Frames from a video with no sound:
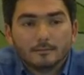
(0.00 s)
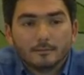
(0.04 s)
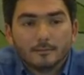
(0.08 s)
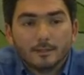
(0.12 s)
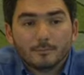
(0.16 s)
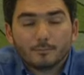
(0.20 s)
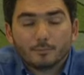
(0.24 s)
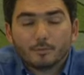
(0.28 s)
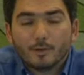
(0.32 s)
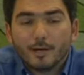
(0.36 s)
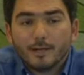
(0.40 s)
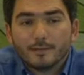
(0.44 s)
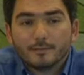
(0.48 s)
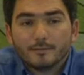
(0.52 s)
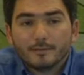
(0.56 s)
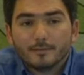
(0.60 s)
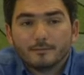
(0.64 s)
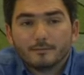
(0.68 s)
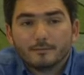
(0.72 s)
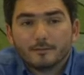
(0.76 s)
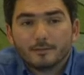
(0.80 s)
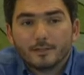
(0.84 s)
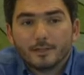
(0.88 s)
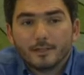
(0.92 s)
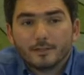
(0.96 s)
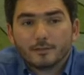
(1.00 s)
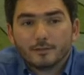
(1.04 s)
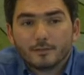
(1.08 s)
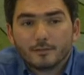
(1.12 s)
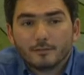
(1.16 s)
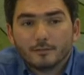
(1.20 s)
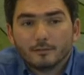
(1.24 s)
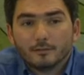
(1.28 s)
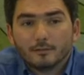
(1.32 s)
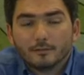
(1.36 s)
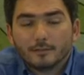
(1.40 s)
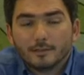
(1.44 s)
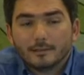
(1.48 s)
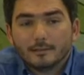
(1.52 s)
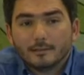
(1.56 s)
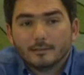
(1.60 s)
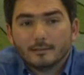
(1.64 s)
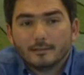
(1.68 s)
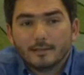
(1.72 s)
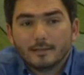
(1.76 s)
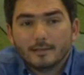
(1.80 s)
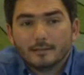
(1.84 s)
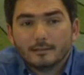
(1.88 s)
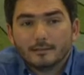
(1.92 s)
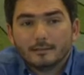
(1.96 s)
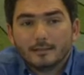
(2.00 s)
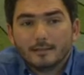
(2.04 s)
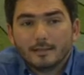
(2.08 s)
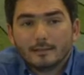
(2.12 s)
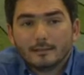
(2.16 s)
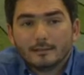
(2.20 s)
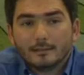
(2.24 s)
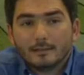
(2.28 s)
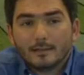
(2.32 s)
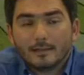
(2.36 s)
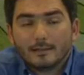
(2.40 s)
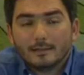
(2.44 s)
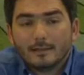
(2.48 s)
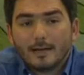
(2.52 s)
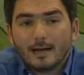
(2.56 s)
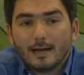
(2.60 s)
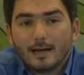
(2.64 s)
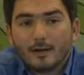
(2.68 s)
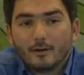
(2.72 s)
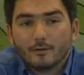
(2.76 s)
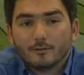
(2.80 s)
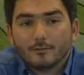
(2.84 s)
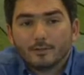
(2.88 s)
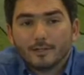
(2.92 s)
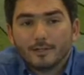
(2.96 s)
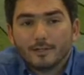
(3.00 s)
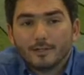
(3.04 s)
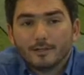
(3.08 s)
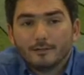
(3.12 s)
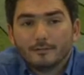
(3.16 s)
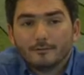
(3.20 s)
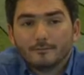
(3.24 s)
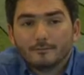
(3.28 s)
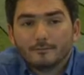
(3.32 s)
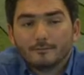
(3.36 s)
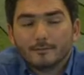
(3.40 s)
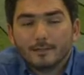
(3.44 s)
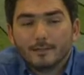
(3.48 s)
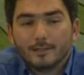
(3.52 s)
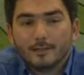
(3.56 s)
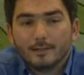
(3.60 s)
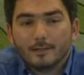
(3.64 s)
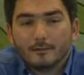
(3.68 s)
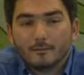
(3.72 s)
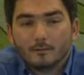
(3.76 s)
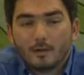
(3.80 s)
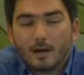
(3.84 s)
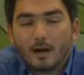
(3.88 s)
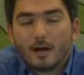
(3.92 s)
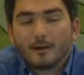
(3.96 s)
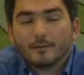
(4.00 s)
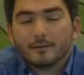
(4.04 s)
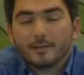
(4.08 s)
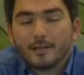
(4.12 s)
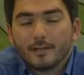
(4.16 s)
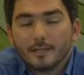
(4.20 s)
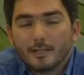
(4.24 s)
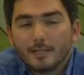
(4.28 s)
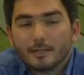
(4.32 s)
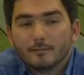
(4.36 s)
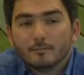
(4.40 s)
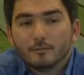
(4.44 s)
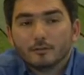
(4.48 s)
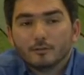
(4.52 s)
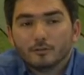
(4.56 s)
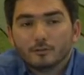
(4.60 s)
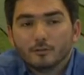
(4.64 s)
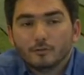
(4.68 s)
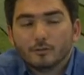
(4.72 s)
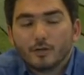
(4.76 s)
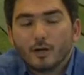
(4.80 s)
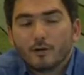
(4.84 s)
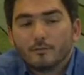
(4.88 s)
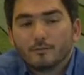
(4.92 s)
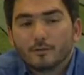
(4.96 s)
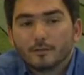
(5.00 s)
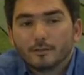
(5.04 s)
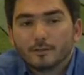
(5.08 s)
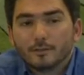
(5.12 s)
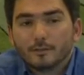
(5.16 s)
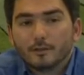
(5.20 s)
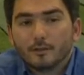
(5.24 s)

the price differentials and, and, and, how they are they able to cover the